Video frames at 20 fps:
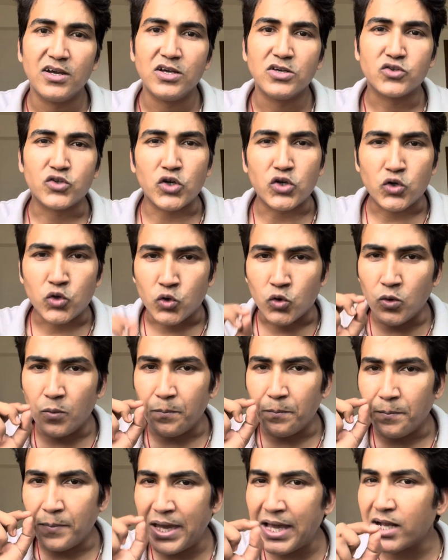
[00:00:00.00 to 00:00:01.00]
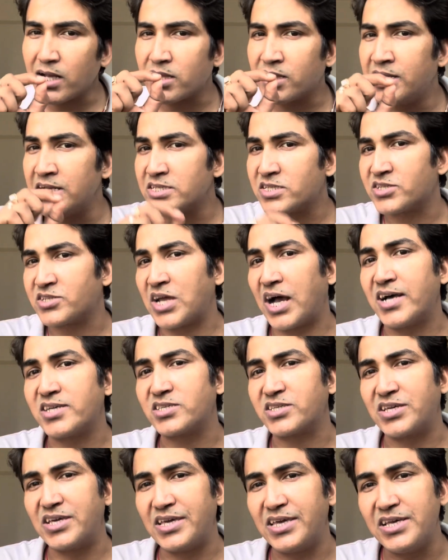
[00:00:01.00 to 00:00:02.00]
so to make this
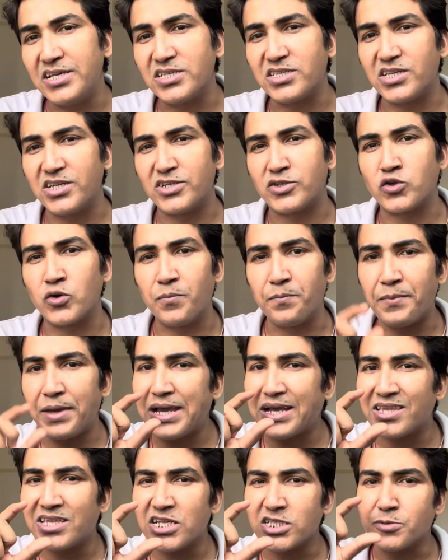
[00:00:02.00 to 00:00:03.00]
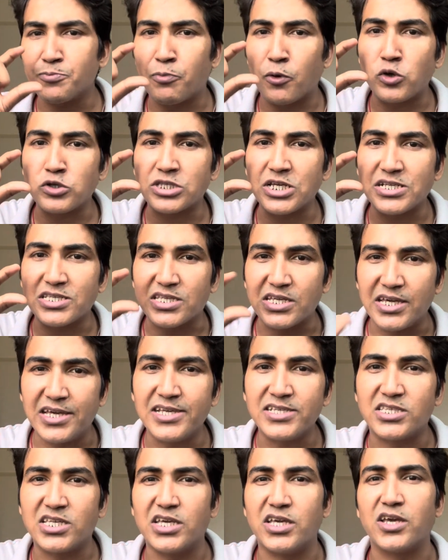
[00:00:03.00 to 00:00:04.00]
task easy, to make this process
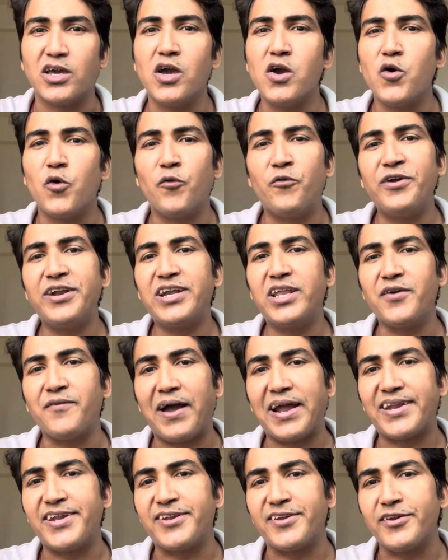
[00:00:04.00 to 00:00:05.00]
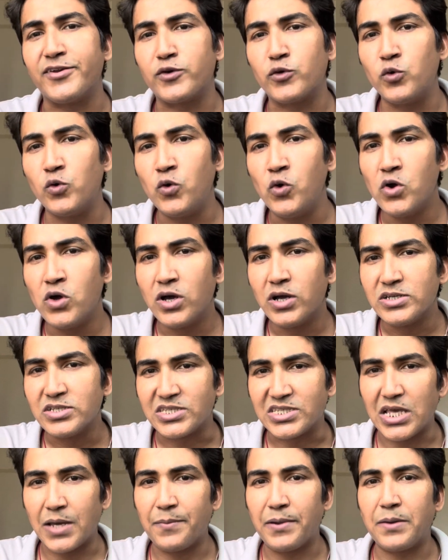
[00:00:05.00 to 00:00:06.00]
easy, we divide it into
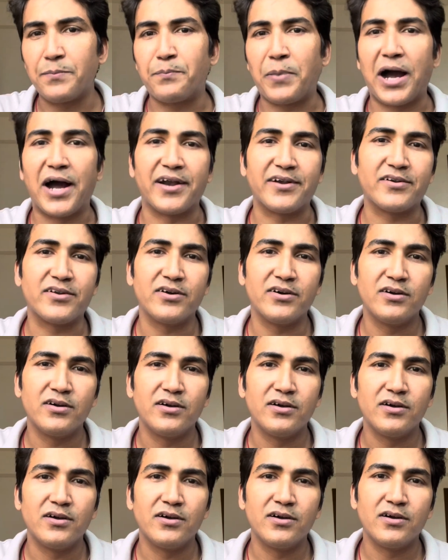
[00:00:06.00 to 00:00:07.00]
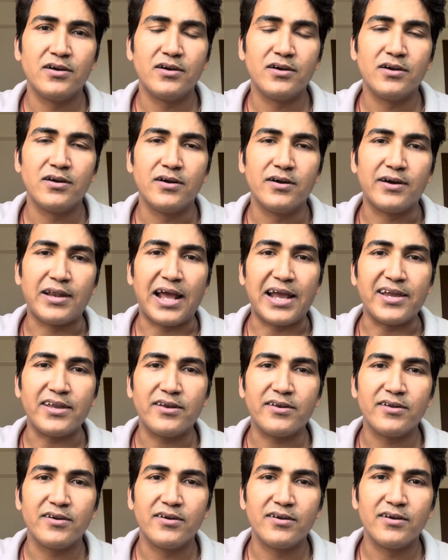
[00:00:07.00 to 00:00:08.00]
seven part,
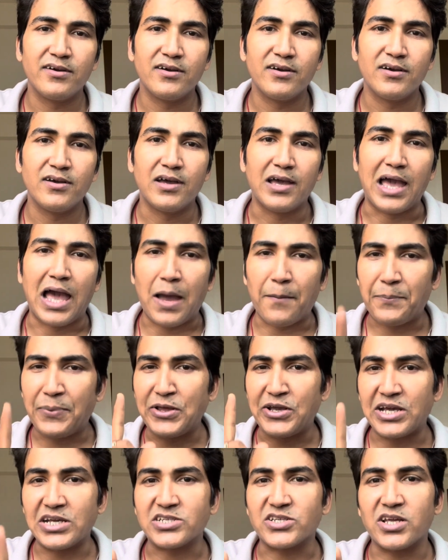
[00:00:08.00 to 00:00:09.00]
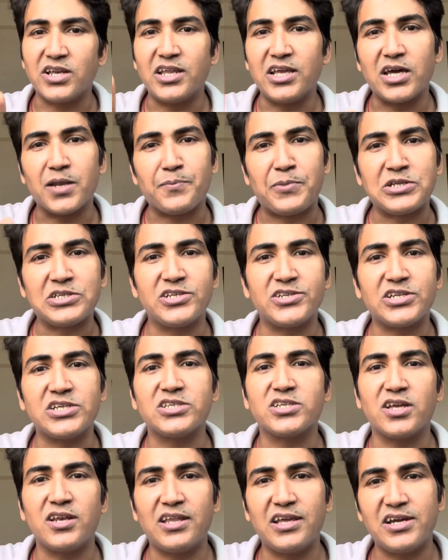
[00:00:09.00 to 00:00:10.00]
right? Application layer,
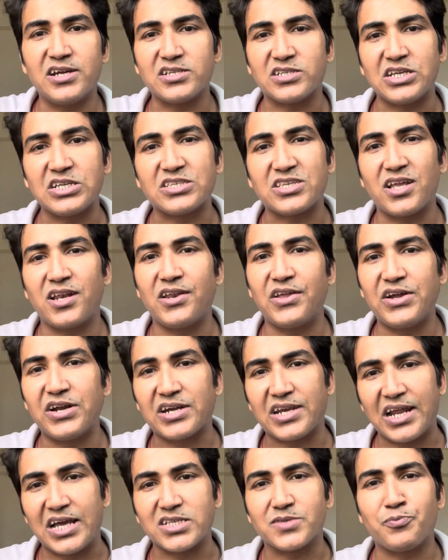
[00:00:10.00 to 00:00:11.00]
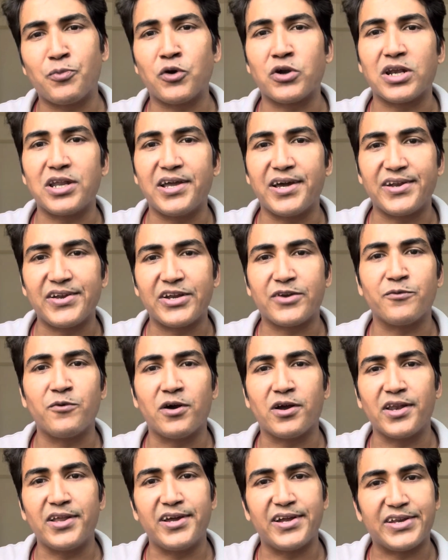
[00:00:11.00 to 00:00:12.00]
presentation layer, session layer, transport layer,
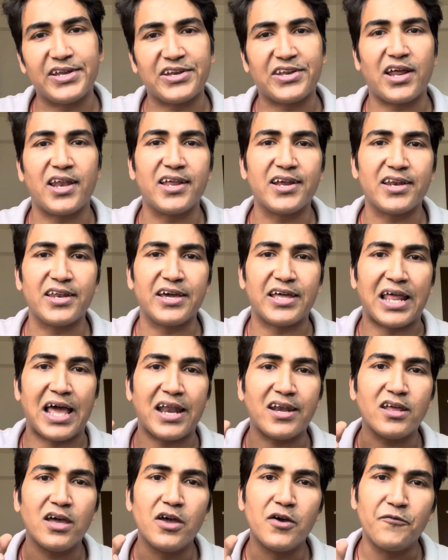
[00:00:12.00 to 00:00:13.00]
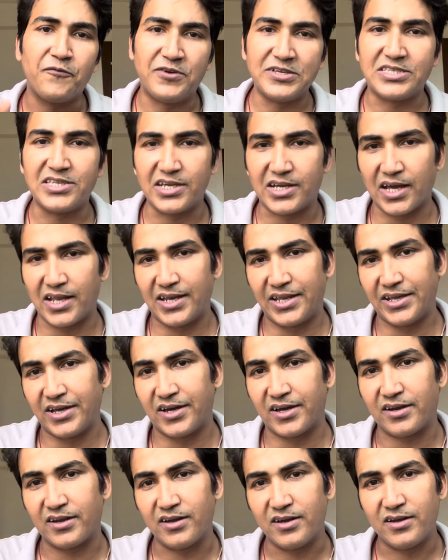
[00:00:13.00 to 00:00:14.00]
network layer, data link layer and physical
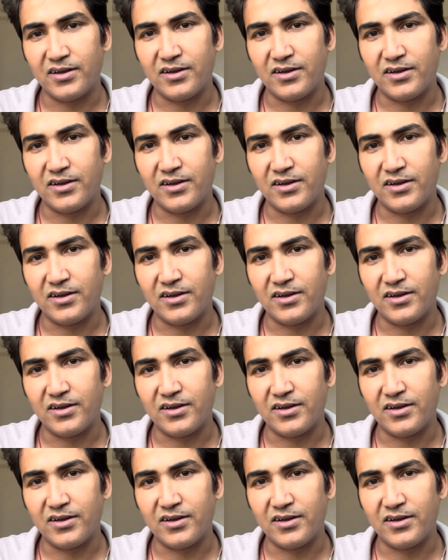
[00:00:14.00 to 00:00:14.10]
layer.